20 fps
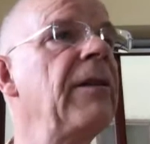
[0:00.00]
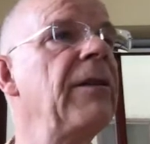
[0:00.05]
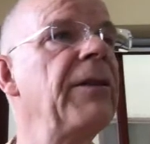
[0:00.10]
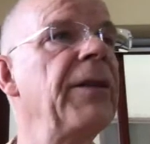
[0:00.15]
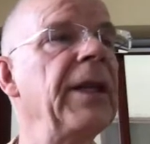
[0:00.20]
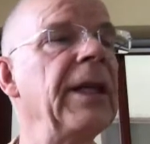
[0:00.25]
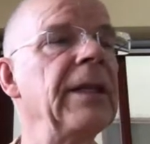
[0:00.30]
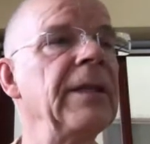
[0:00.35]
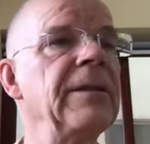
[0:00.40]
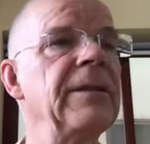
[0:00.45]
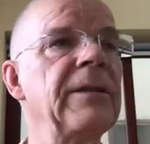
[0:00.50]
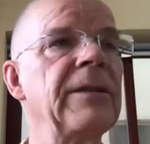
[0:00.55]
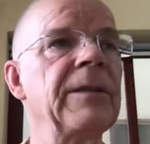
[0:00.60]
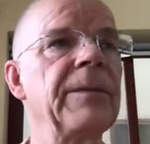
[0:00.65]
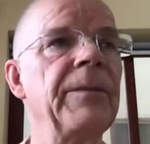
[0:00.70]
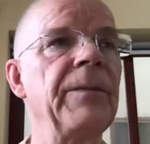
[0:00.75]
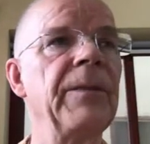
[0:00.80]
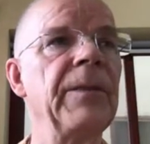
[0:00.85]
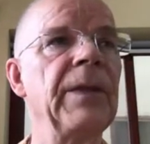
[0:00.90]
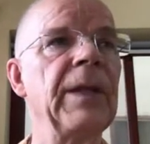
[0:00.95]
things
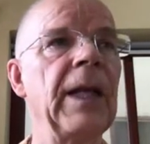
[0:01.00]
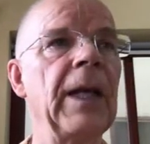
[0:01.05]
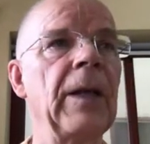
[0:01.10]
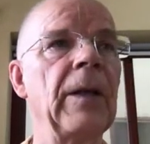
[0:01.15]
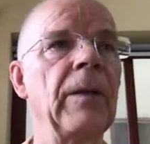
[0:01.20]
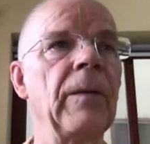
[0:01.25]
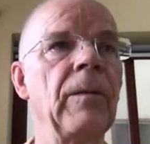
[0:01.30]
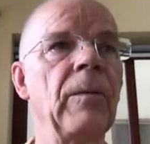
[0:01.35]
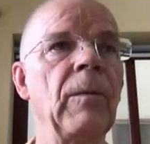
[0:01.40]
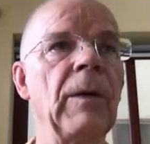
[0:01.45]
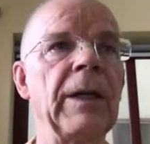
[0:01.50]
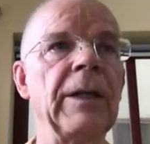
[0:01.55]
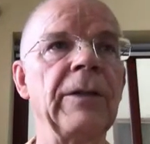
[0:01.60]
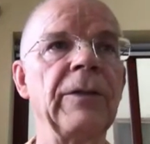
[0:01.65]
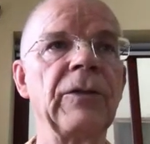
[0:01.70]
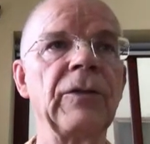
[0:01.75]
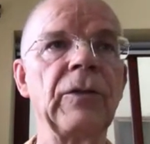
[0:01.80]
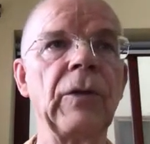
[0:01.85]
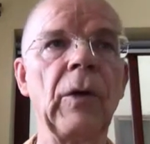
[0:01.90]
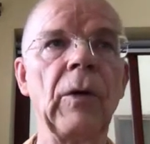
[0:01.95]
that one
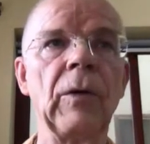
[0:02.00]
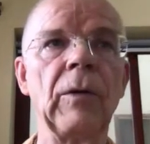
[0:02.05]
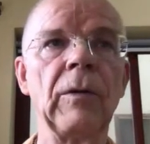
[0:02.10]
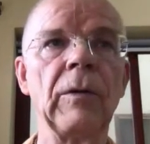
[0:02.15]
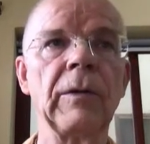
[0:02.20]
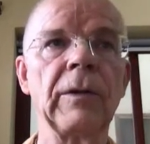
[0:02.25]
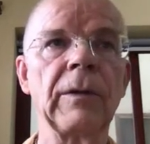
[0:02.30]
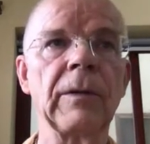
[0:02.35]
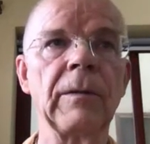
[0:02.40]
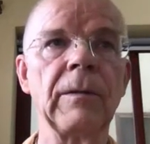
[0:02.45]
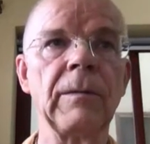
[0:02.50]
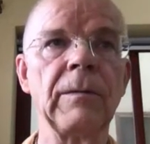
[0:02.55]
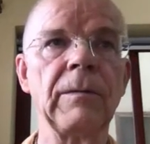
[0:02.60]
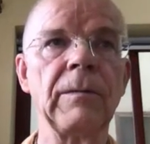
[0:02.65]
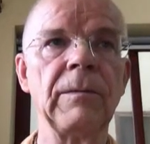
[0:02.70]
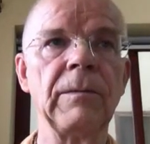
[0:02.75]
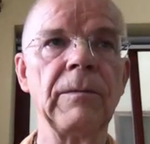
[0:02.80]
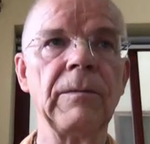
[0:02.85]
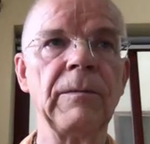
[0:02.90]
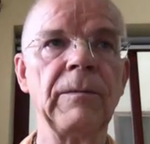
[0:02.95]
is told,
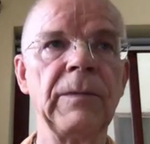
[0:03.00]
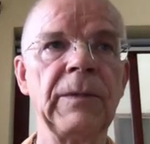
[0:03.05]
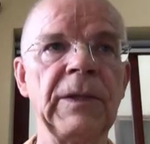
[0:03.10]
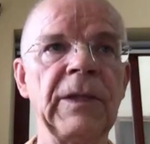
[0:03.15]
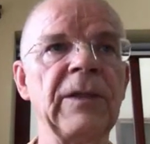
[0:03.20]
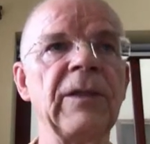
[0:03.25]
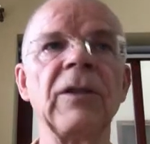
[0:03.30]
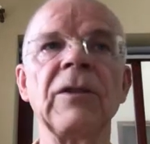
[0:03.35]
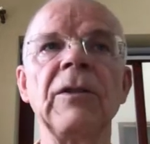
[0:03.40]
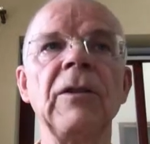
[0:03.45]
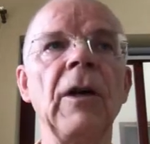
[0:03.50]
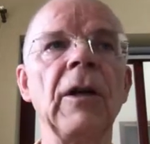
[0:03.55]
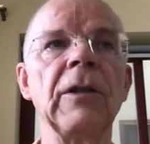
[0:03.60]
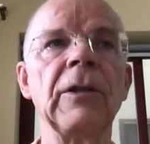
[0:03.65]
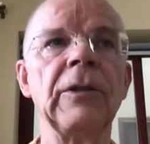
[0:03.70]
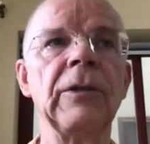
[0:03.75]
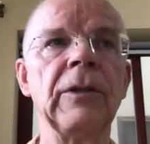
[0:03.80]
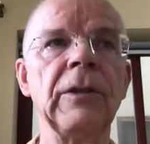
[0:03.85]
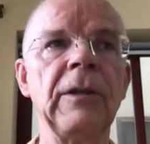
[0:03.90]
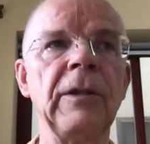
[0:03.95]
this is
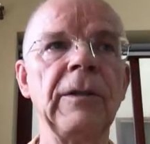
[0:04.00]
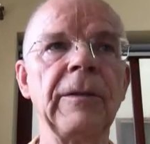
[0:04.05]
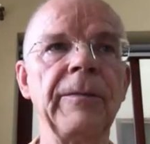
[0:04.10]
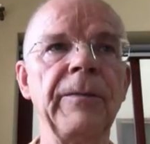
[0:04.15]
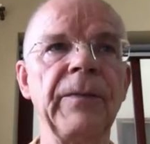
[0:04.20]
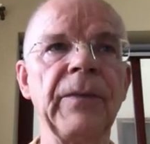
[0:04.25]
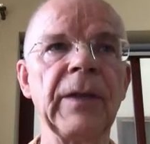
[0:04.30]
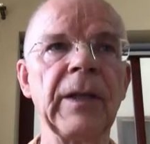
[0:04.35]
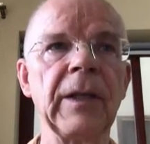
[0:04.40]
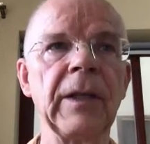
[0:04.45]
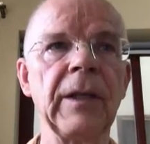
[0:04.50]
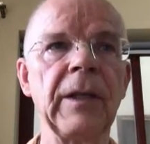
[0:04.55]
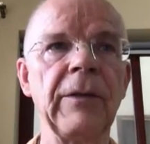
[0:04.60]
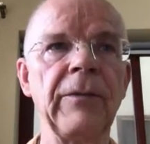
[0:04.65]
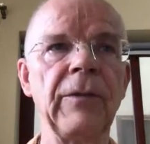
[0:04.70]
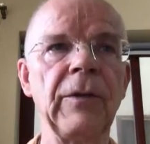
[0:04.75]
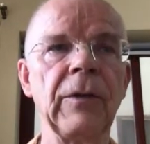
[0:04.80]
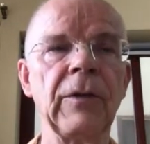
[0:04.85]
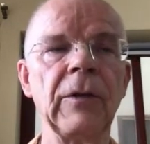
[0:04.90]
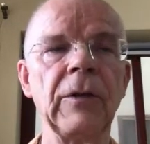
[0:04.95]
not good,
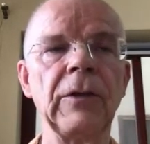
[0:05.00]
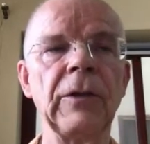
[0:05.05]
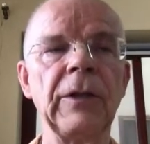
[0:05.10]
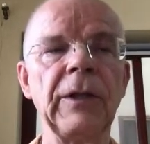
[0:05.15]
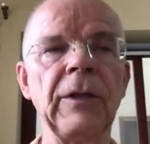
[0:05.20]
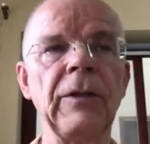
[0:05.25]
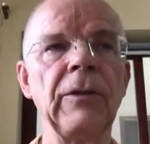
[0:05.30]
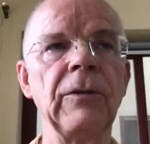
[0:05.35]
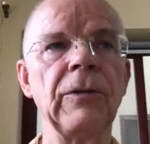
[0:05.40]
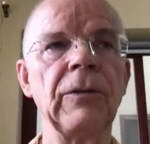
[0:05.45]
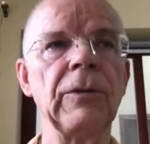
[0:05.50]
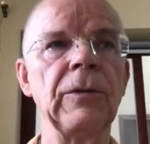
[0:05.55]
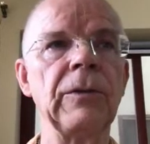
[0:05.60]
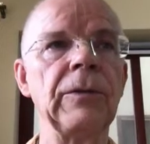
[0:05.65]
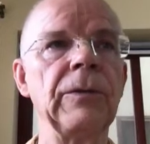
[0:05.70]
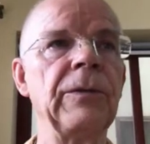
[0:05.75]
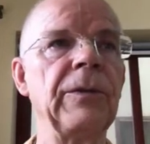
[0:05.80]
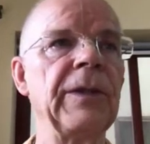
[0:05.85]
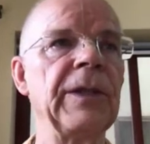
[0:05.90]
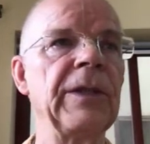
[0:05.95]
if you continue to
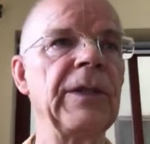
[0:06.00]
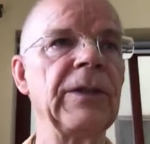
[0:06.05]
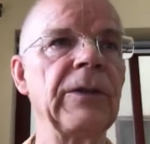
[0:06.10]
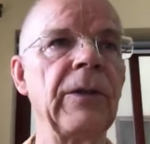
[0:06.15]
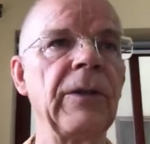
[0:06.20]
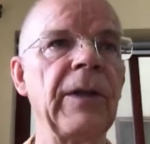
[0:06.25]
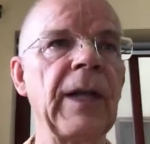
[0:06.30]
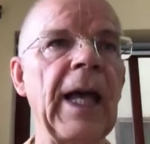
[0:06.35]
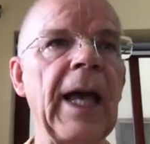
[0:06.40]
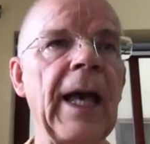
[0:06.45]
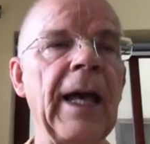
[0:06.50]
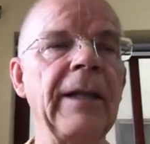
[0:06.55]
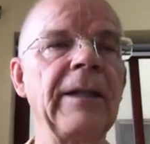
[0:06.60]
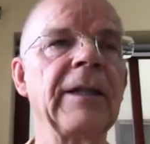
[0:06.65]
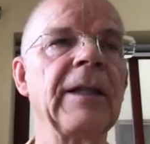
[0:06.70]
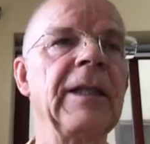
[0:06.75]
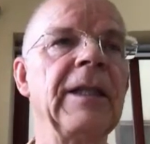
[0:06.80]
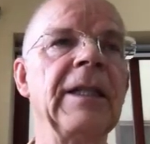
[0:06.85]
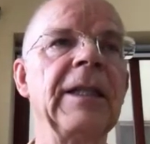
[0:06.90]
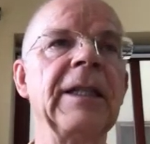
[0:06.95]
do this or that,
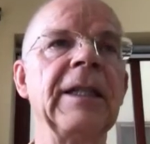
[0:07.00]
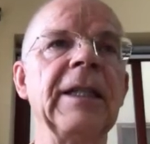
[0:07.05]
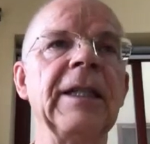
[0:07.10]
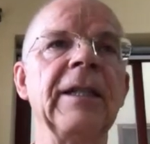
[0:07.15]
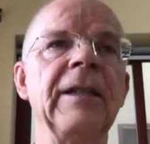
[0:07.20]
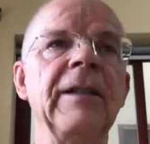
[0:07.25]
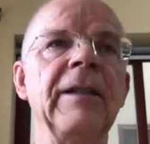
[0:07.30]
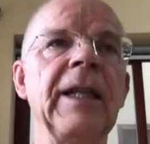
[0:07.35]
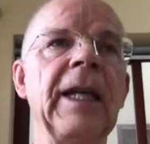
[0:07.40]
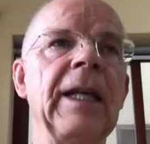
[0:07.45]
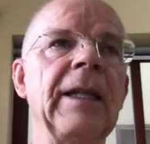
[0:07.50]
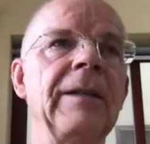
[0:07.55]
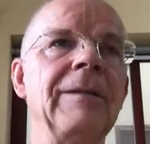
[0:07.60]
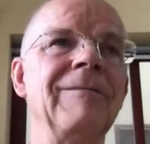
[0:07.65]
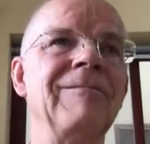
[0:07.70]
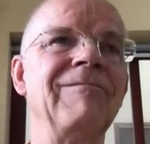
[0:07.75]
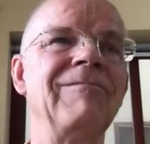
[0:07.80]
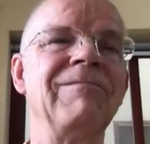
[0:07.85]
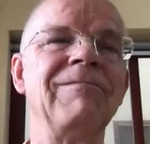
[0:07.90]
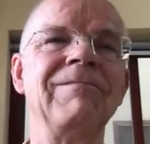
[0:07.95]

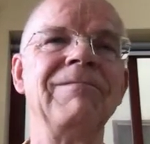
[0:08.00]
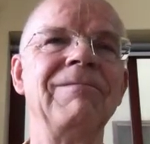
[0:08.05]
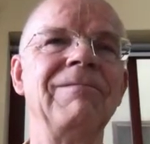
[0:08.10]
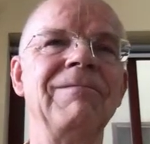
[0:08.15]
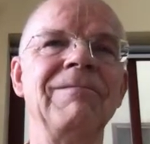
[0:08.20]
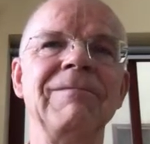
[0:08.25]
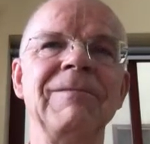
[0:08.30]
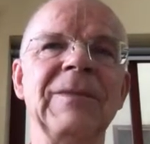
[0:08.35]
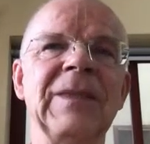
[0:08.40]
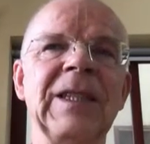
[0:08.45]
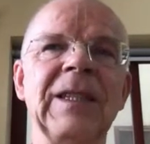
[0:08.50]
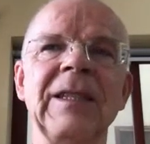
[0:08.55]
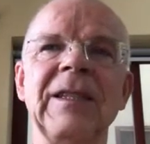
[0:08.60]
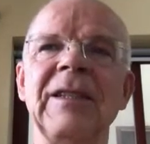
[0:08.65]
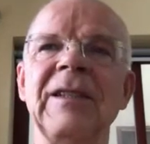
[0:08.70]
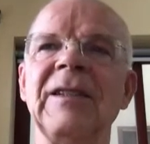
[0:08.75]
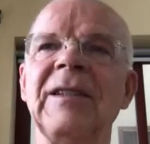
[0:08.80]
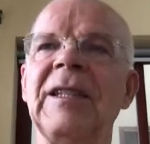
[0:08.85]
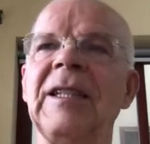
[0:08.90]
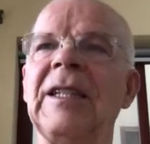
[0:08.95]
then the
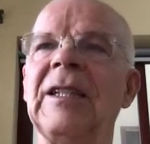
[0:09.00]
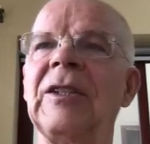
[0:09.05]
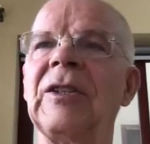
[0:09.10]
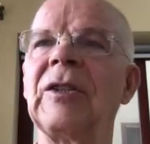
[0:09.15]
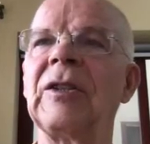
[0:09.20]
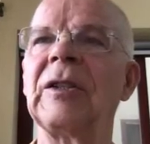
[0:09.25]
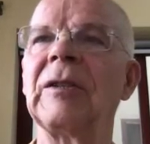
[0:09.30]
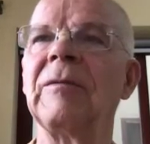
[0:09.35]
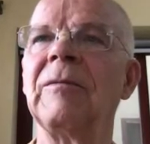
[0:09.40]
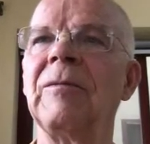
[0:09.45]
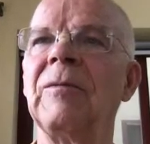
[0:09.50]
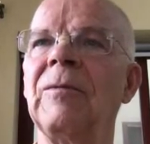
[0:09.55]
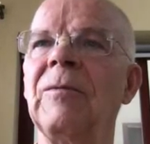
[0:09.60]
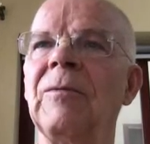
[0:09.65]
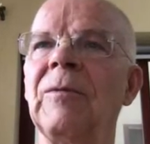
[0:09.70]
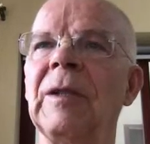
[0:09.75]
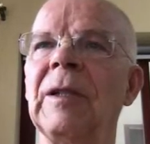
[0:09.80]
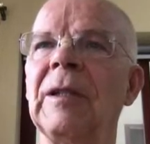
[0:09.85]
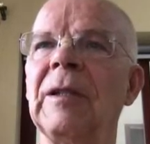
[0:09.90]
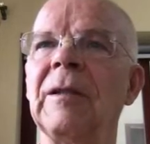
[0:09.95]
disease
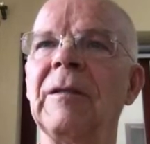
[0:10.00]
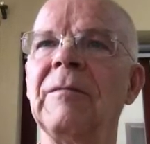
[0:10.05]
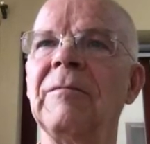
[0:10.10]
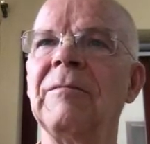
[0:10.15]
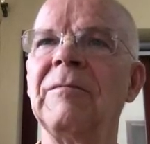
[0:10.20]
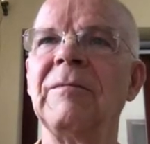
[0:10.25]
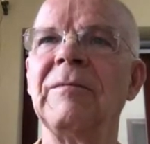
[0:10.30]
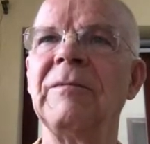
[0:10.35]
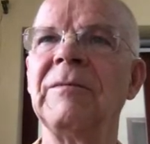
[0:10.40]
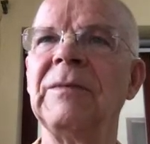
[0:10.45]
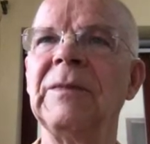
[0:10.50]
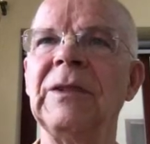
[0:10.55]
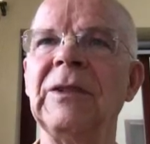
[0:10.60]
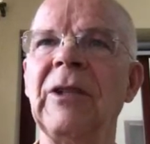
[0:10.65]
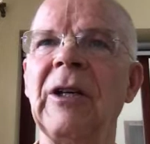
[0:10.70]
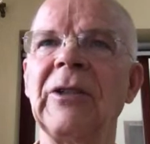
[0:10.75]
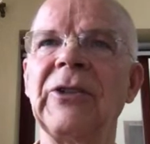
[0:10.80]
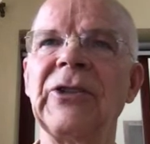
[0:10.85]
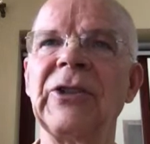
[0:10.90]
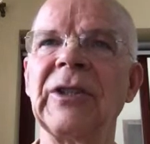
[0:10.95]
will
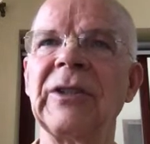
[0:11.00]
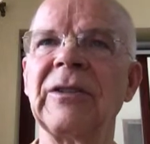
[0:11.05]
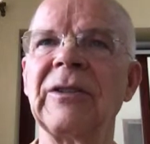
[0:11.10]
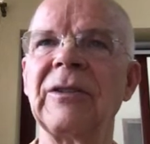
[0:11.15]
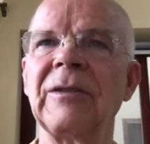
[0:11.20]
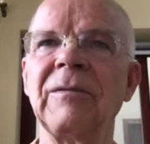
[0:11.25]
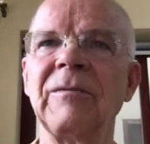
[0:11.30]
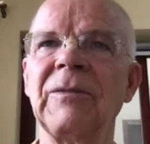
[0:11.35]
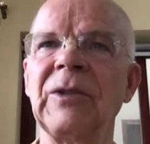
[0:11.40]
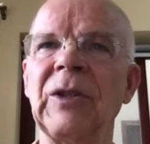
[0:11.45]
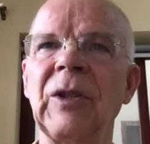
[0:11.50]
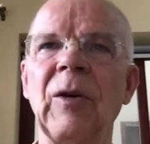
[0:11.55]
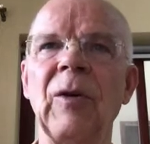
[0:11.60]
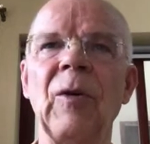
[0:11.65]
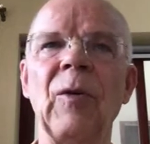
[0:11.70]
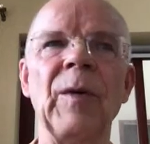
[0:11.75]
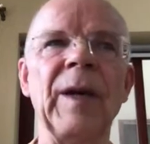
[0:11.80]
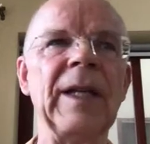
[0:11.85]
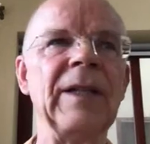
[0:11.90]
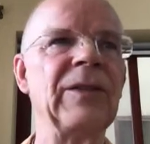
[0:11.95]
not just go
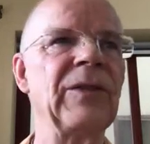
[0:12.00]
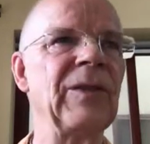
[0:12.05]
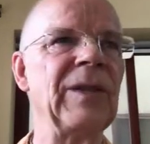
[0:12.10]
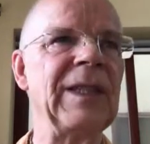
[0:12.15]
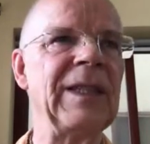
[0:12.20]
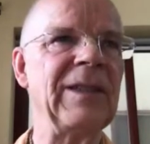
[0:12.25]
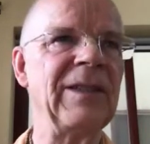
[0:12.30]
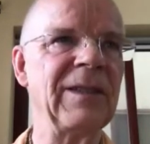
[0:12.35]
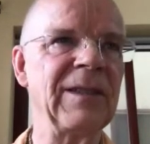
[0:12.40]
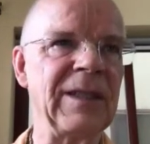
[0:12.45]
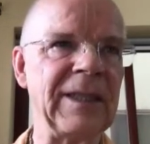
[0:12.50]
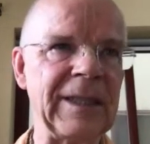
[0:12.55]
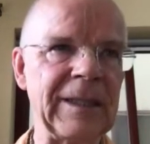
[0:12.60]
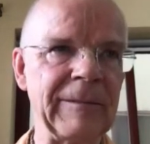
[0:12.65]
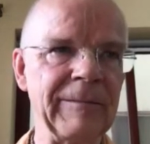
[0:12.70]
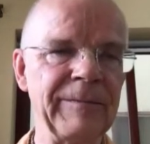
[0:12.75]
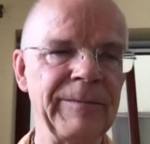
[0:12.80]
away so easily.